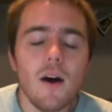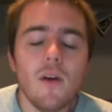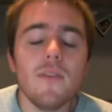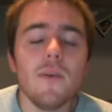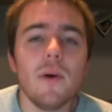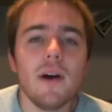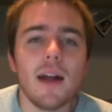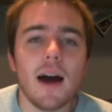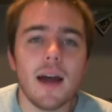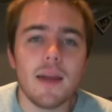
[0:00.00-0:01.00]
everyone,
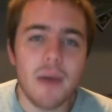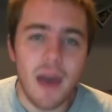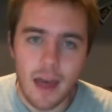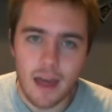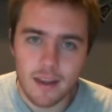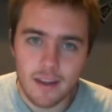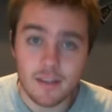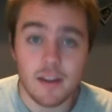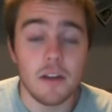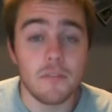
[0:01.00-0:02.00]
I'm H.A.K,
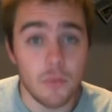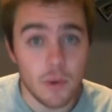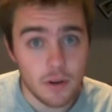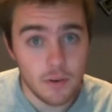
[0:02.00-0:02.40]
and if you want